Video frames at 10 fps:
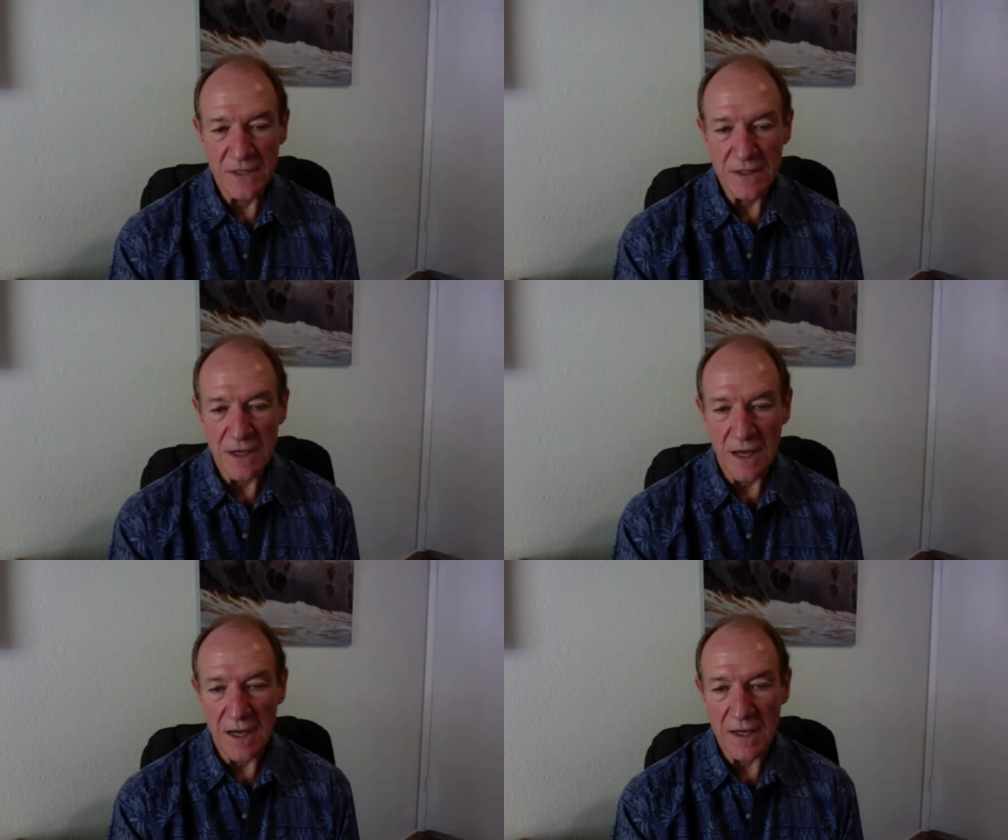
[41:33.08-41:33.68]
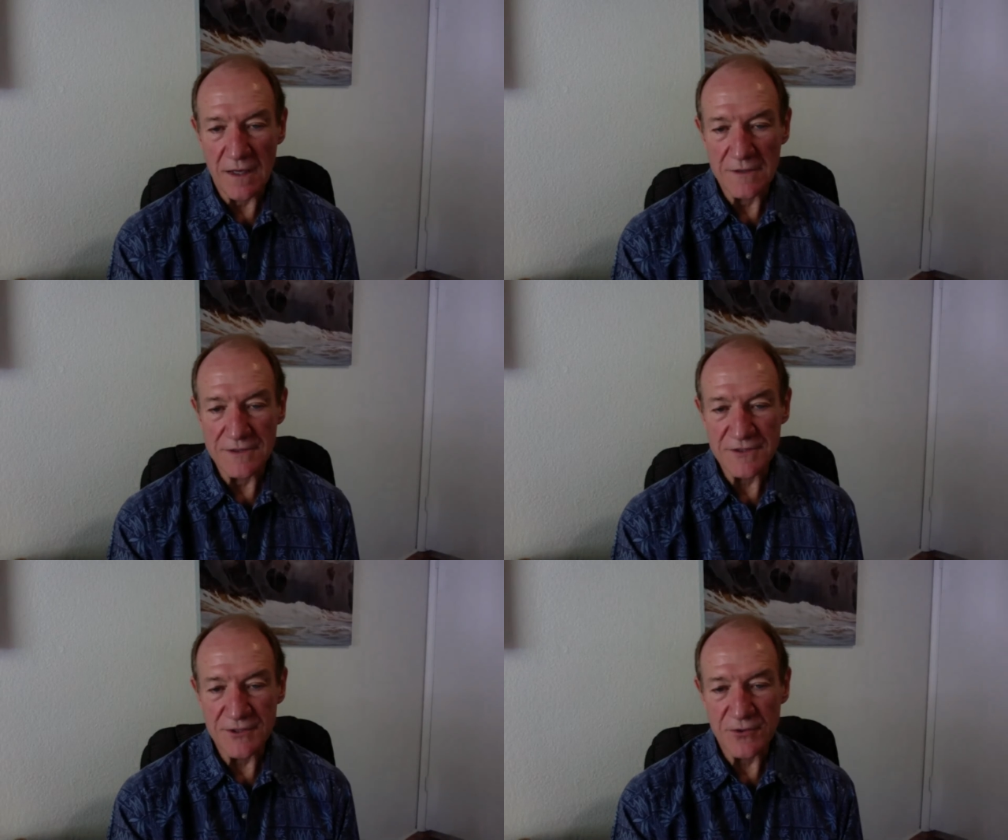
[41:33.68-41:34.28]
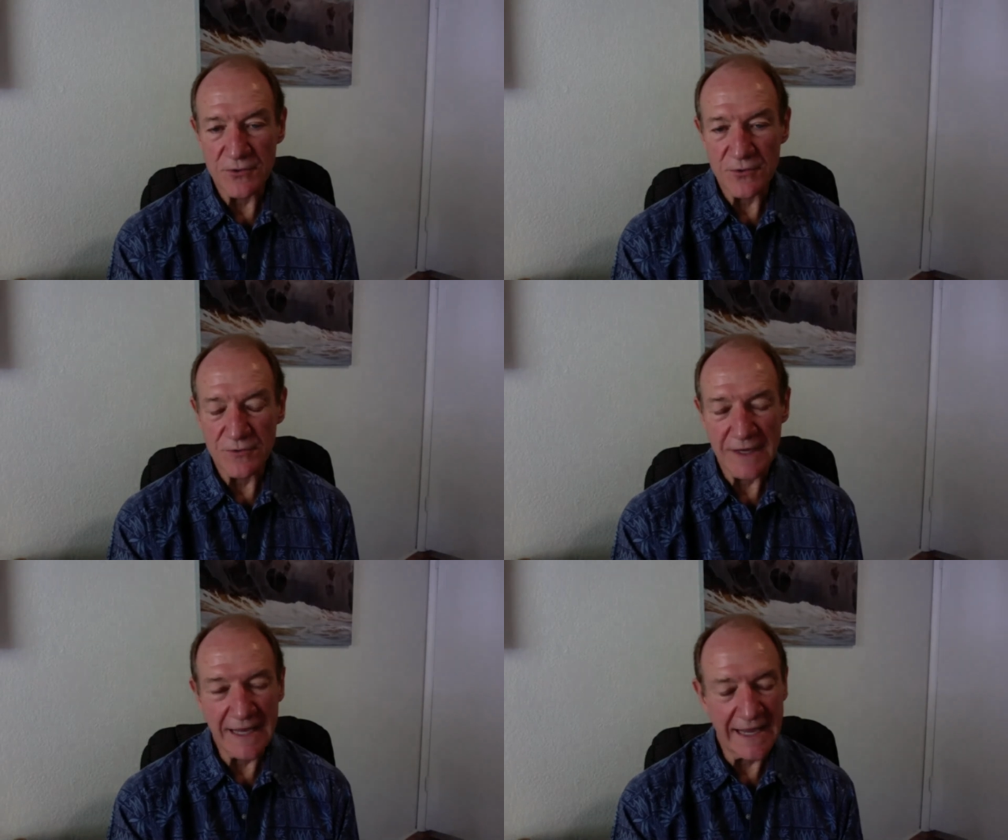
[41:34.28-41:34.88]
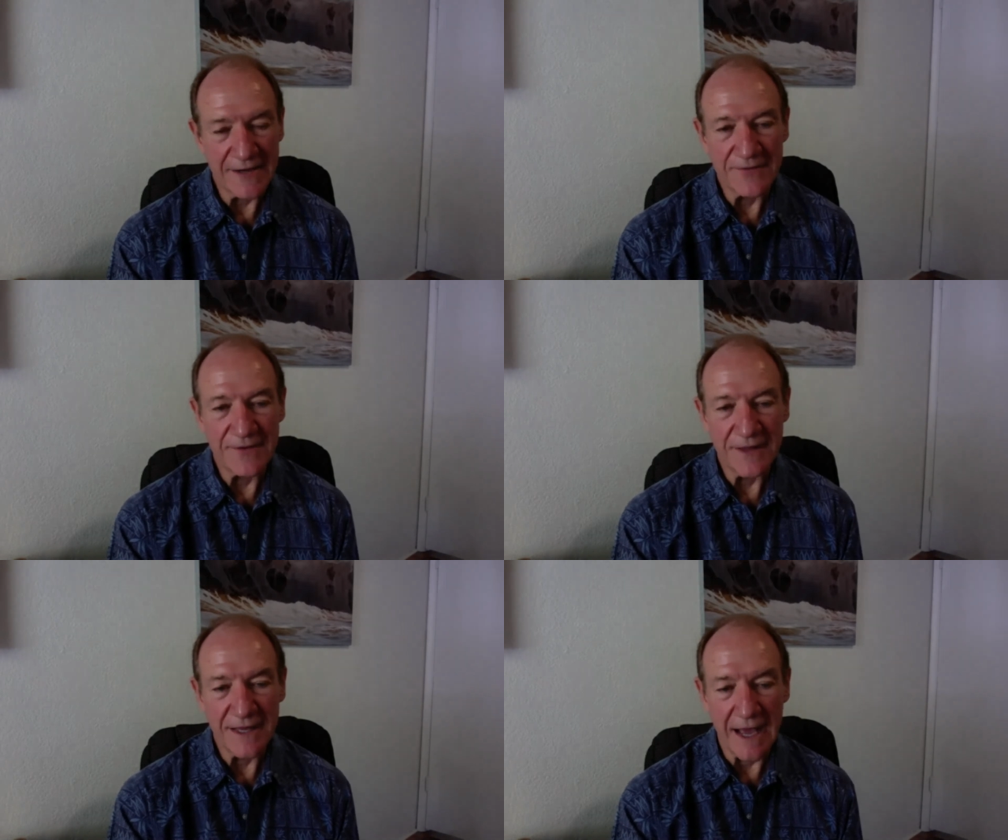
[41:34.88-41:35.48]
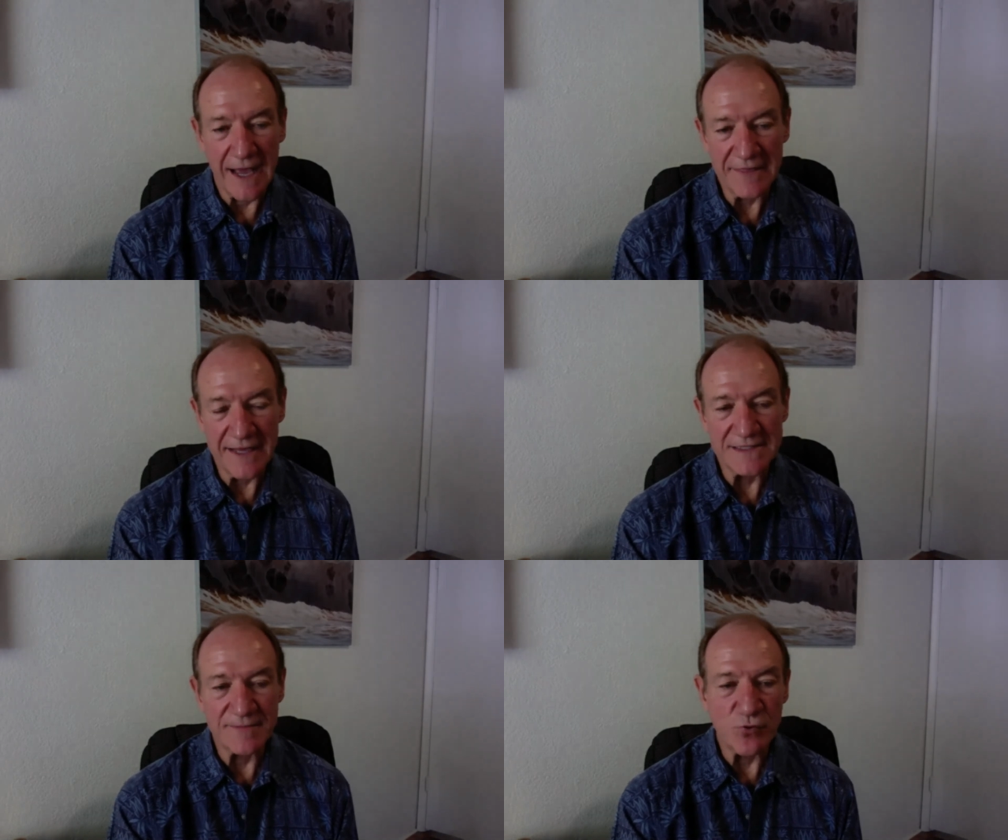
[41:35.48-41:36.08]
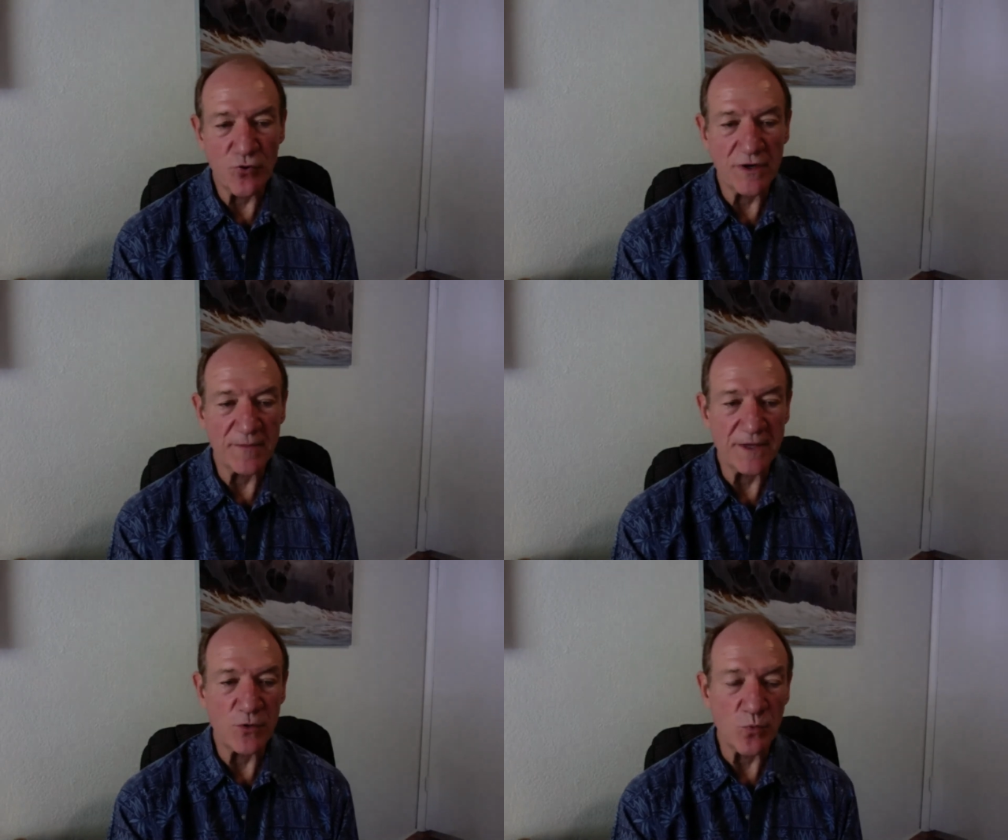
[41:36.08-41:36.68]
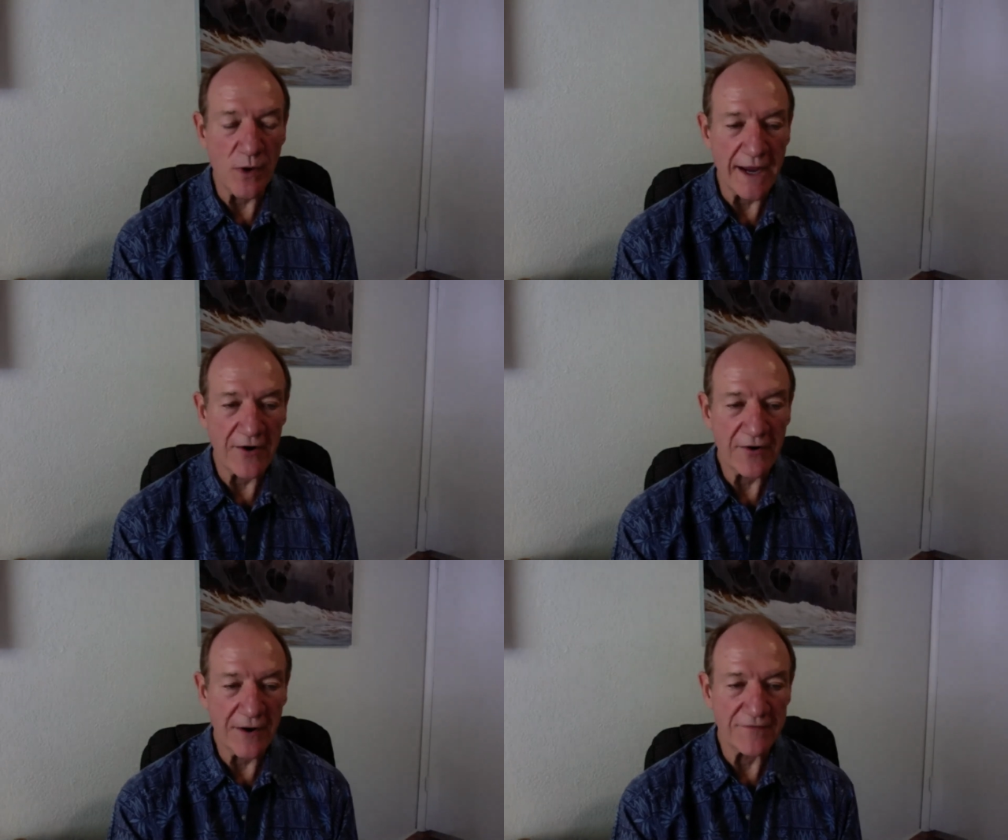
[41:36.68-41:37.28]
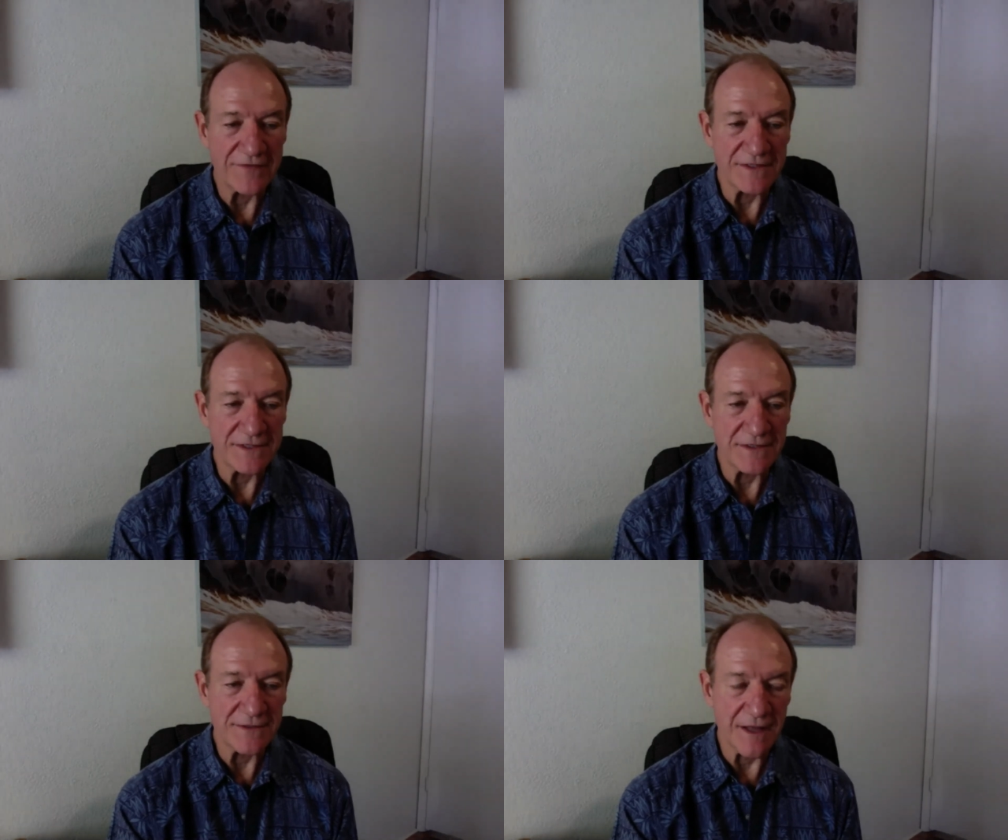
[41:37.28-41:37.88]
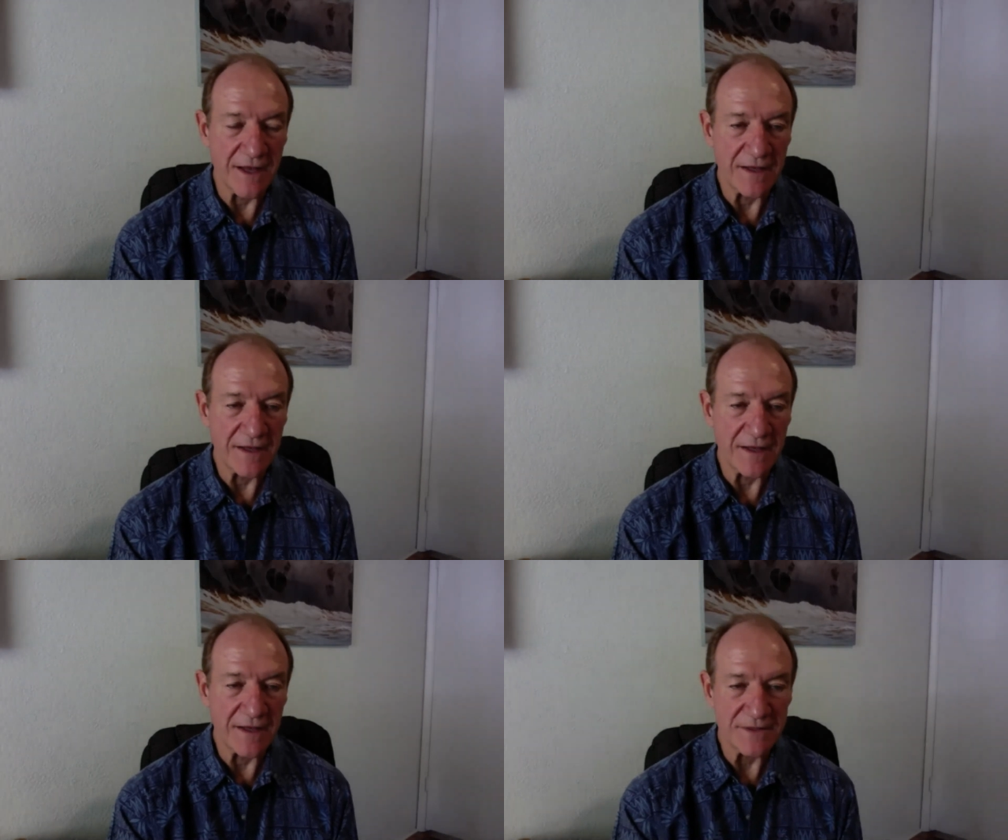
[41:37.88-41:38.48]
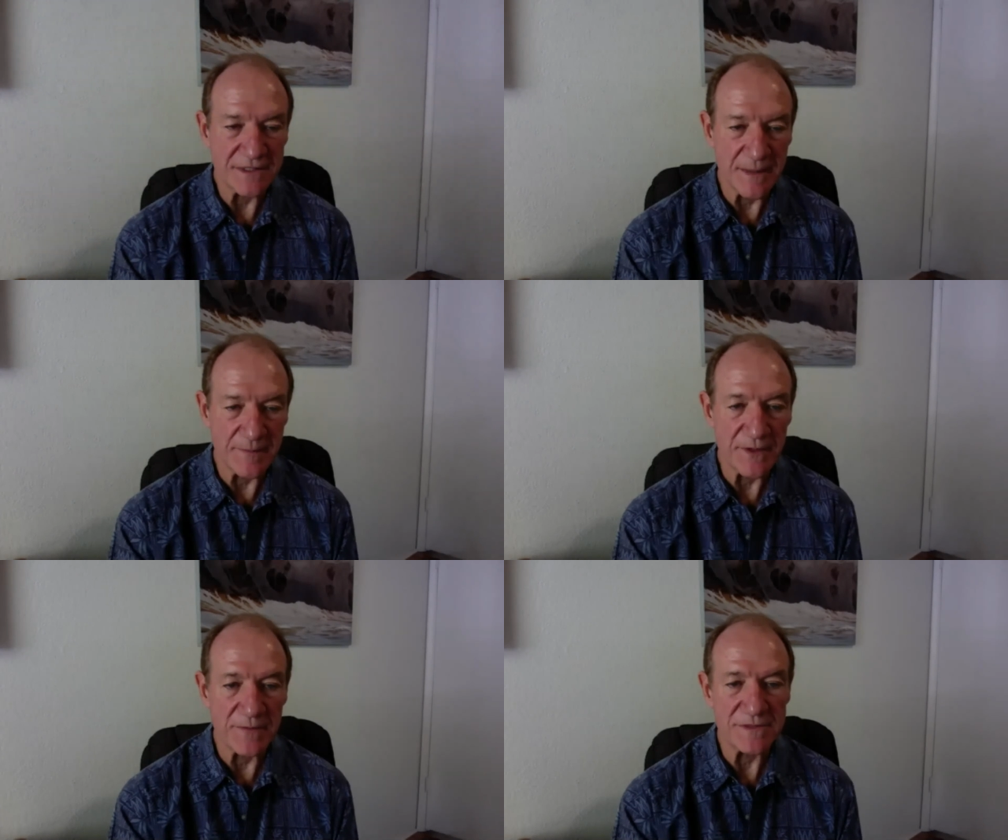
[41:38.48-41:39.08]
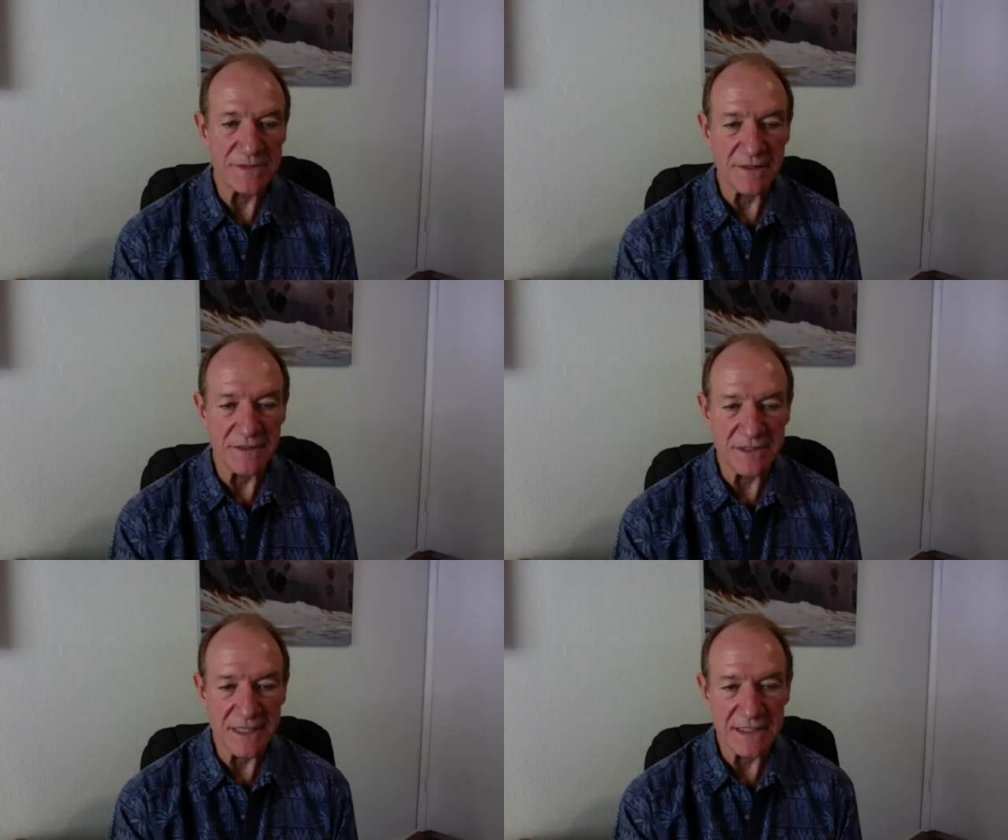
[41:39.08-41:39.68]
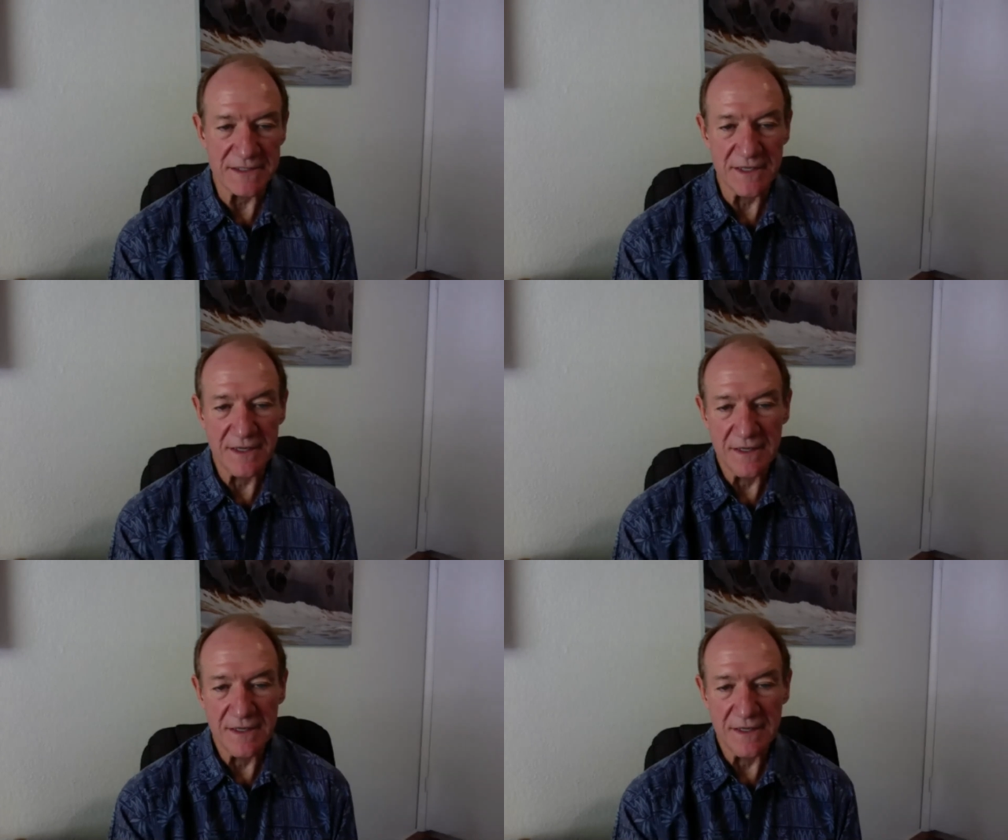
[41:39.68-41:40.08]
So again, I think it's important to be aware of this, the symptoms and the disease.